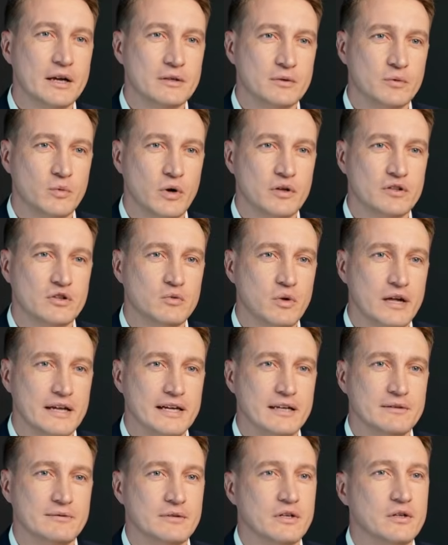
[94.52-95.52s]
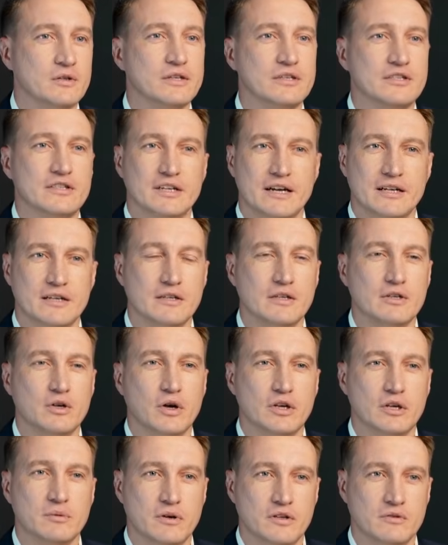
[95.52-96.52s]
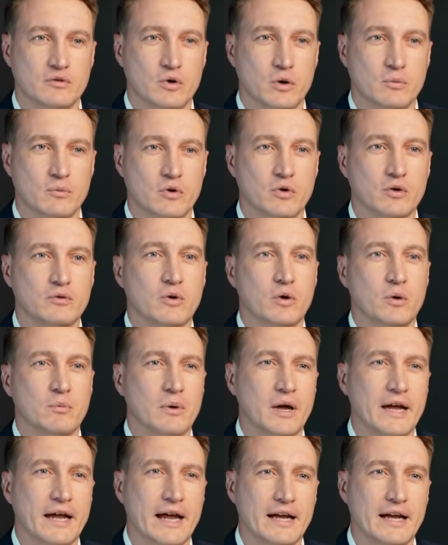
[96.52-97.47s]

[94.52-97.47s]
Once ready, you can send the document for approval by